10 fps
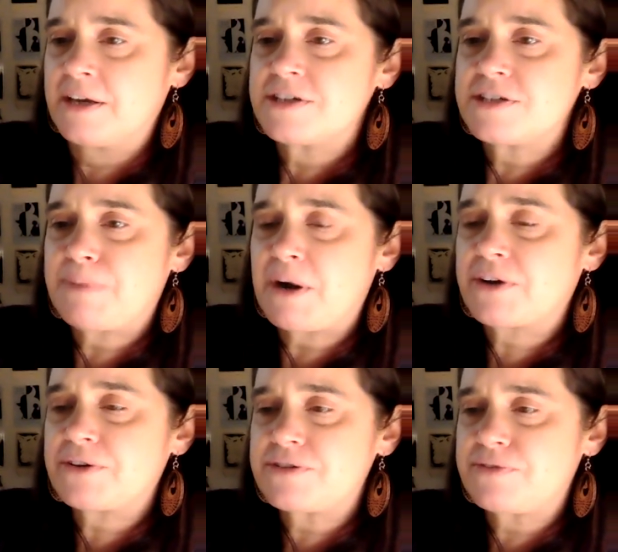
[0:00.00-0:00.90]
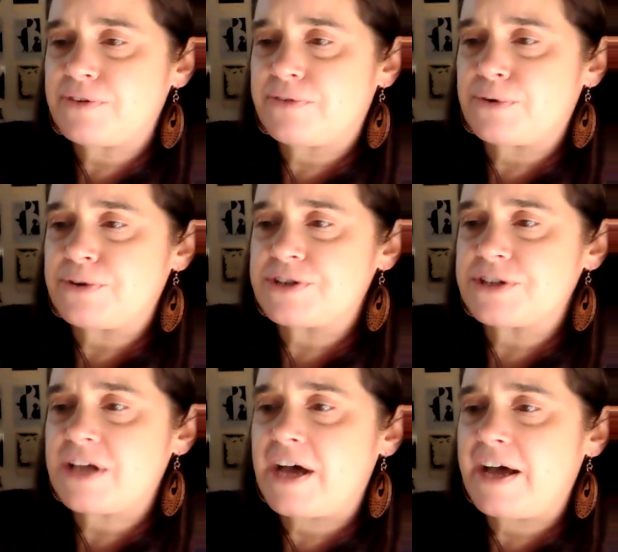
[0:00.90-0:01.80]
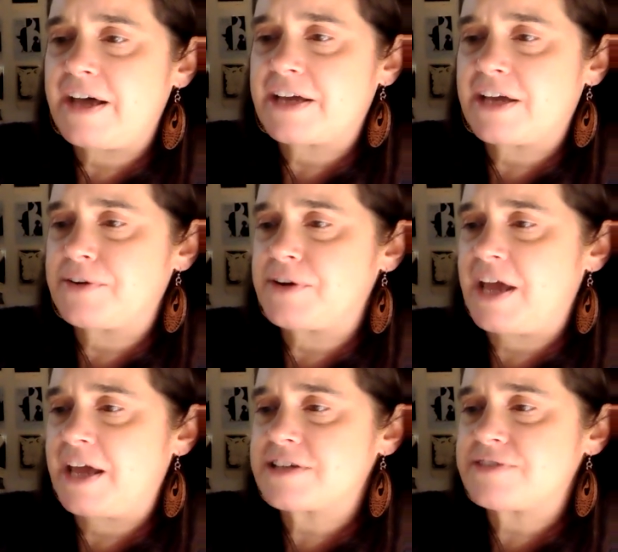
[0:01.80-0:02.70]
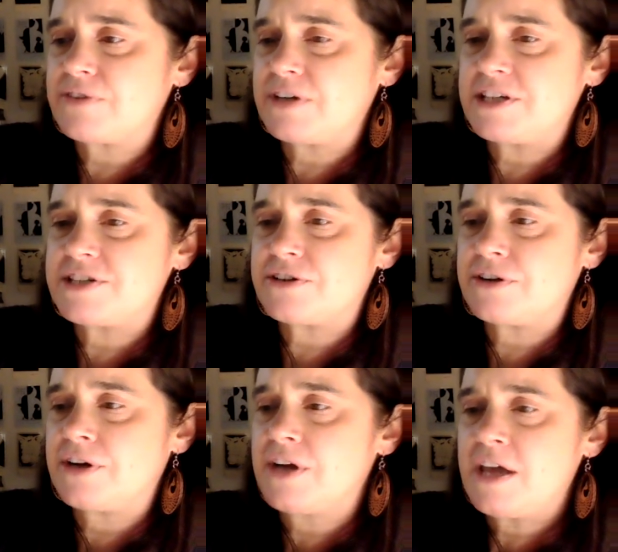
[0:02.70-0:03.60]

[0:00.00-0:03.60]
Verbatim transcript: Sparklers for the 4th of July, colored eggs for Easter.